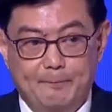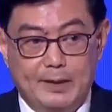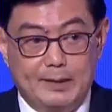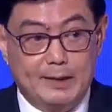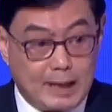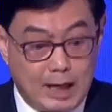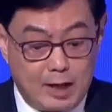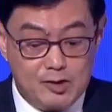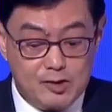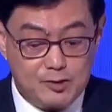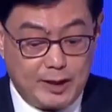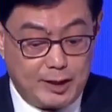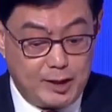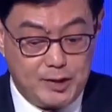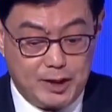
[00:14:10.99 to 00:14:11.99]
The current
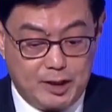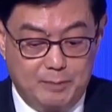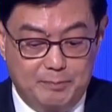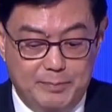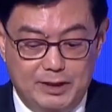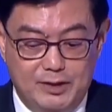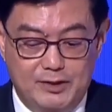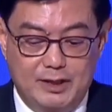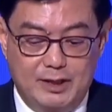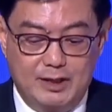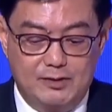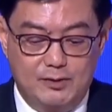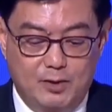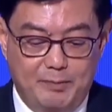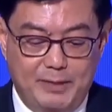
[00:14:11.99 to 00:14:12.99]
strategic competition is
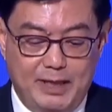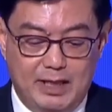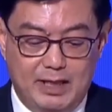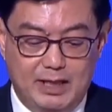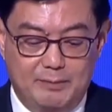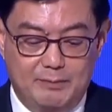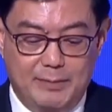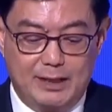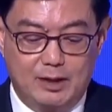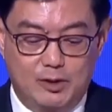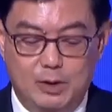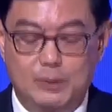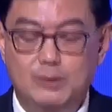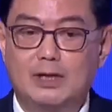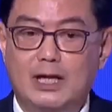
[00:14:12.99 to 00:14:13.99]
dominated by the
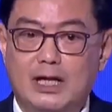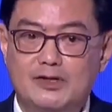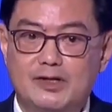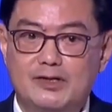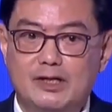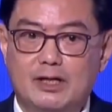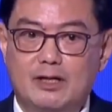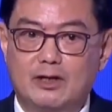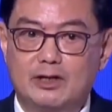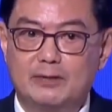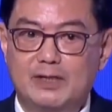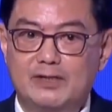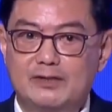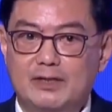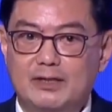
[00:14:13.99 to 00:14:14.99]
two largest
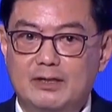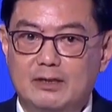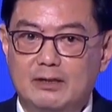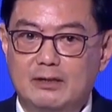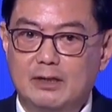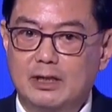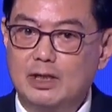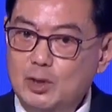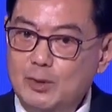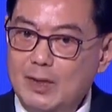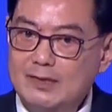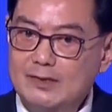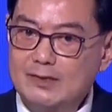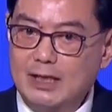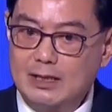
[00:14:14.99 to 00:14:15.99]
economies, the
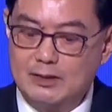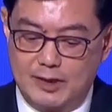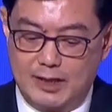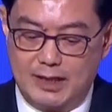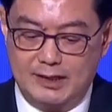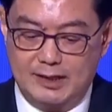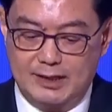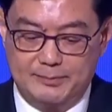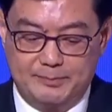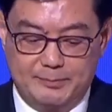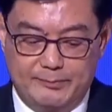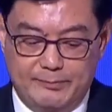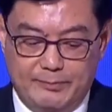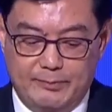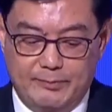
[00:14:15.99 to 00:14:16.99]
US and China.
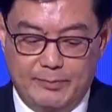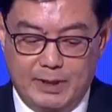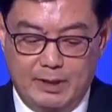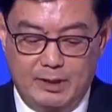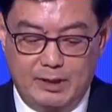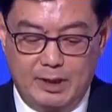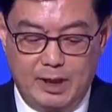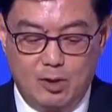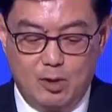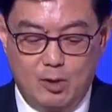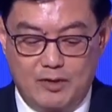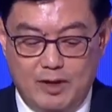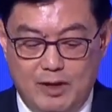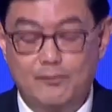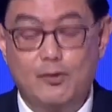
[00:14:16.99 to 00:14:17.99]
They hold
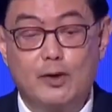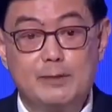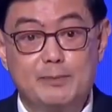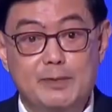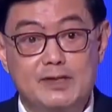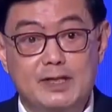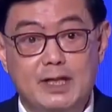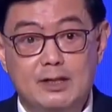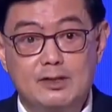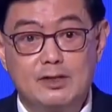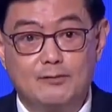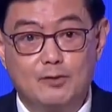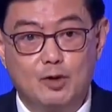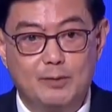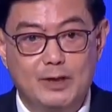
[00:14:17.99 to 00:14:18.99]
around 40%
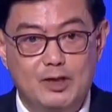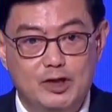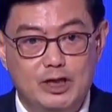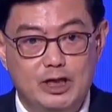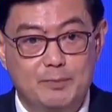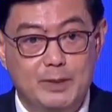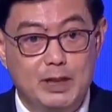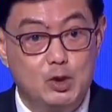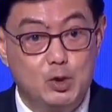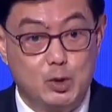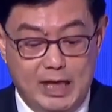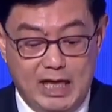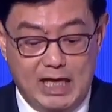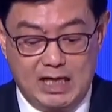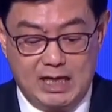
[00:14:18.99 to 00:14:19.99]
of global GDP today.